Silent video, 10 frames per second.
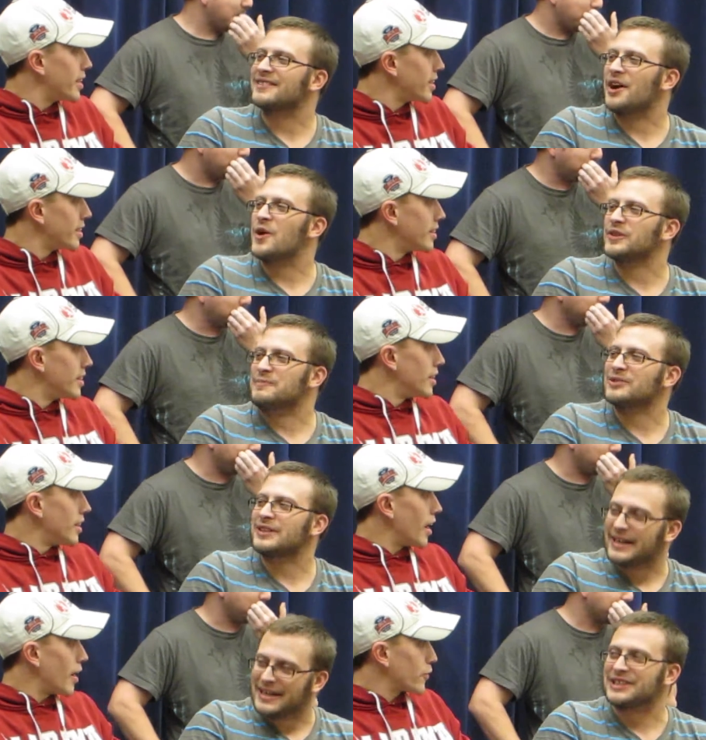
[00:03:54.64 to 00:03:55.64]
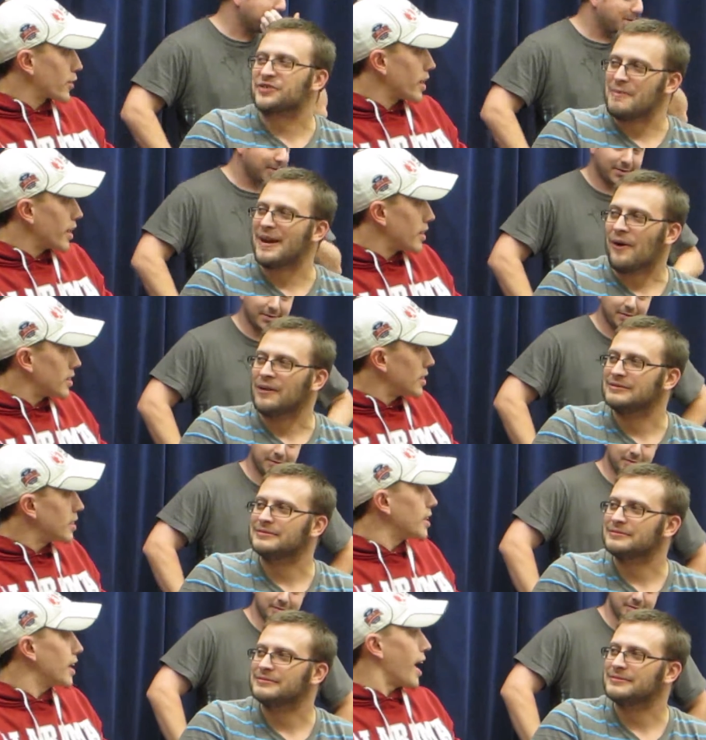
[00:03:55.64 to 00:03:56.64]
Speaker 1: song was mostly an instrumental.
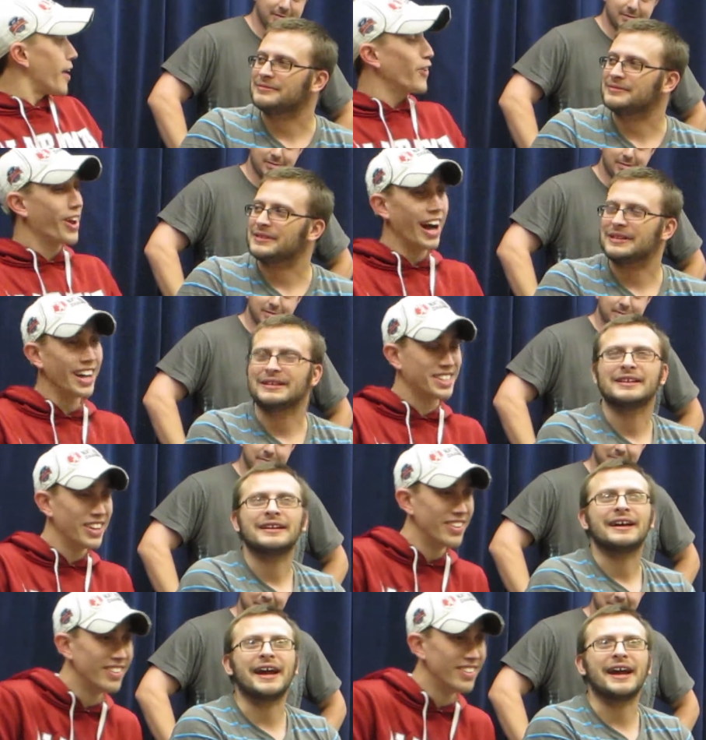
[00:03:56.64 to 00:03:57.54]
Speaker 2: Yeah, I forgot too.